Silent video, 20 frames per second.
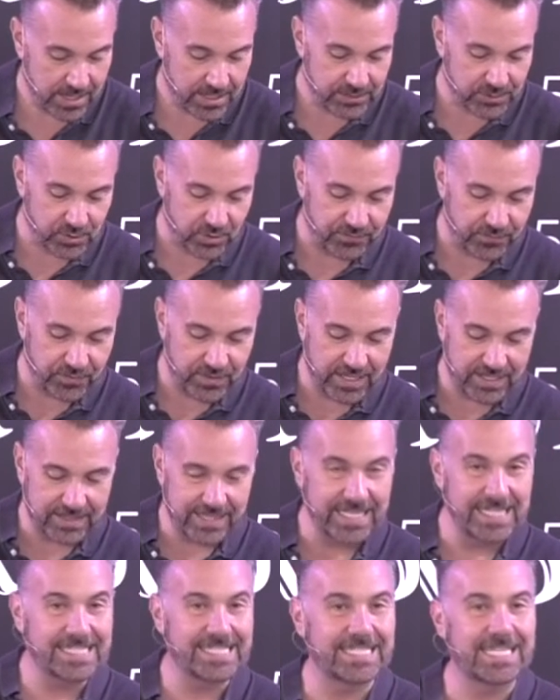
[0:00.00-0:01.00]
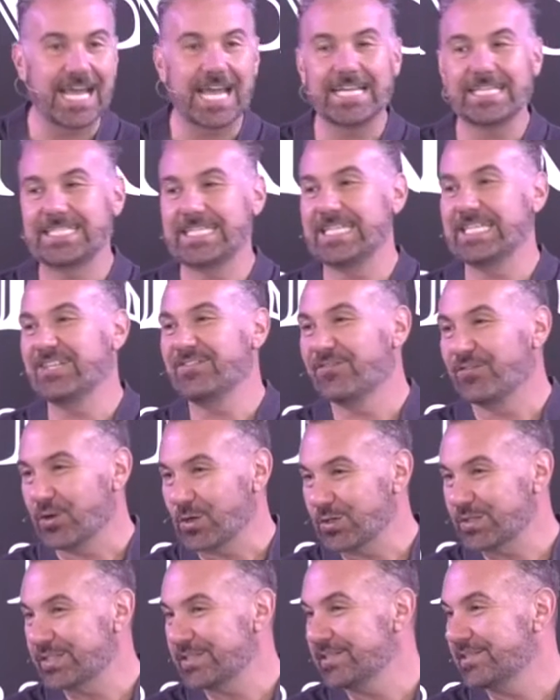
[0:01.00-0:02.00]
So if you think these 19
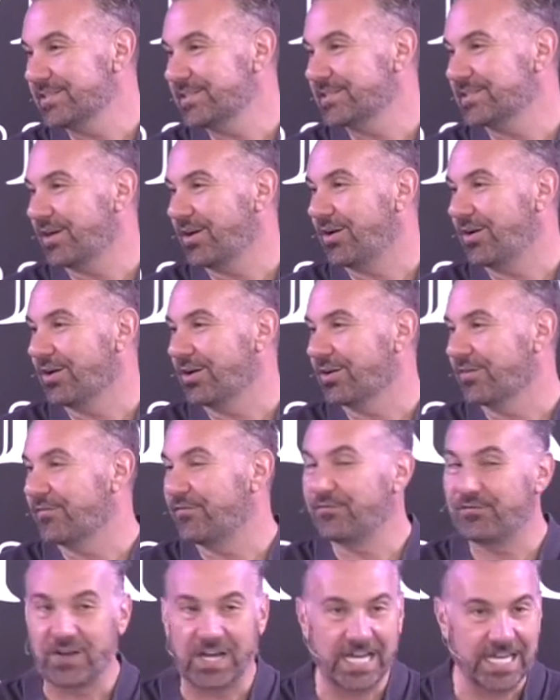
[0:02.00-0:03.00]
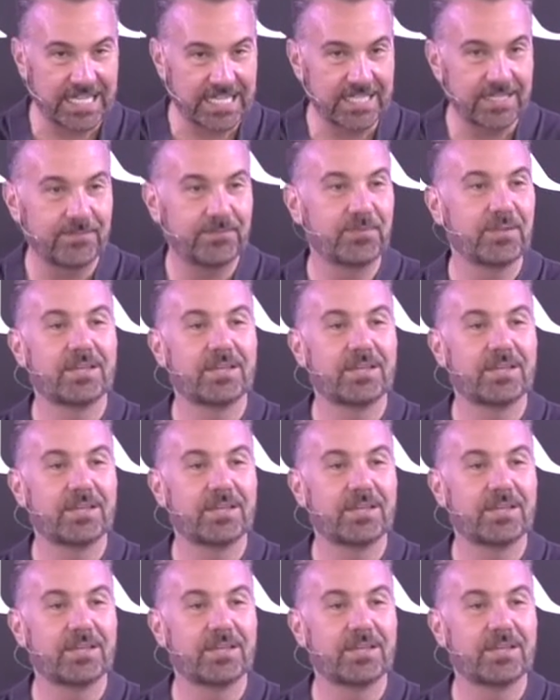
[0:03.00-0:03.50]
verses are fun,